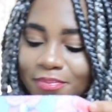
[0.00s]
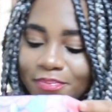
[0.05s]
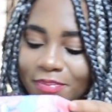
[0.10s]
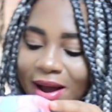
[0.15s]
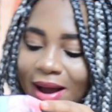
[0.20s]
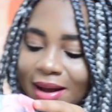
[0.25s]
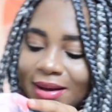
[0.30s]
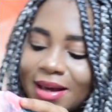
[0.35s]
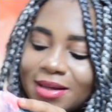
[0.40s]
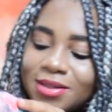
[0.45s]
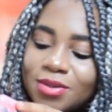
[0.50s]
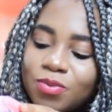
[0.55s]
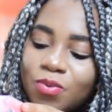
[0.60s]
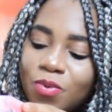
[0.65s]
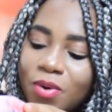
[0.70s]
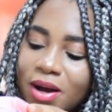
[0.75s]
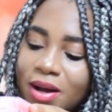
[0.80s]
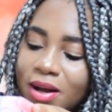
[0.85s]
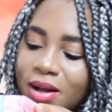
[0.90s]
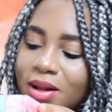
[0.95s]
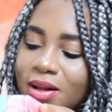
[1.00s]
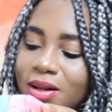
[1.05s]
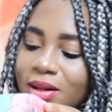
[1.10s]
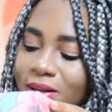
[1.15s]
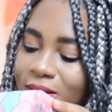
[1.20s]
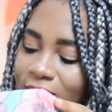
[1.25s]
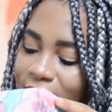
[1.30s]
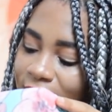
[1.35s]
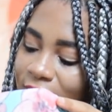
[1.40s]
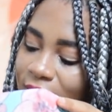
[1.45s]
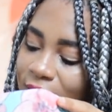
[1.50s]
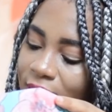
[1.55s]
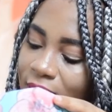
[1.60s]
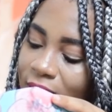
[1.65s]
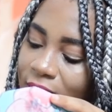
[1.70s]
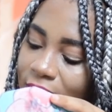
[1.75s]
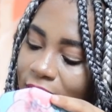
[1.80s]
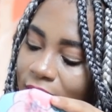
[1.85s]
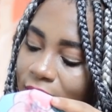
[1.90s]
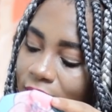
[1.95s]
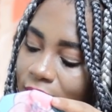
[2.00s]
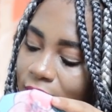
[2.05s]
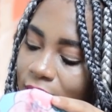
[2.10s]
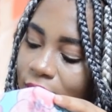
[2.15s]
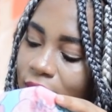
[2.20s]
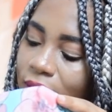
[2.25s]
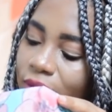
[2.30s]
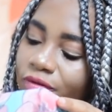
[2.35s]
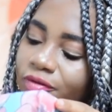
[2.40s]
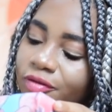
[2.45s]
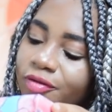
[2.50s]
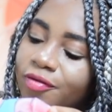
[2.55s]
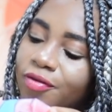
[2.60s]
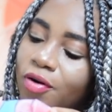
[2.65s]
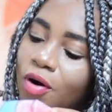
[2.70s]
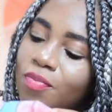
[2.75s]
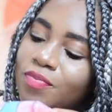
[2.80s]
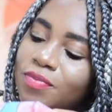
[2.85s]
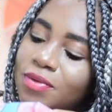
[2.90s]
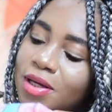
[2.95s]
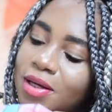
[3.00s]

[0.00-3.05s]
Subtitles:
bag as well from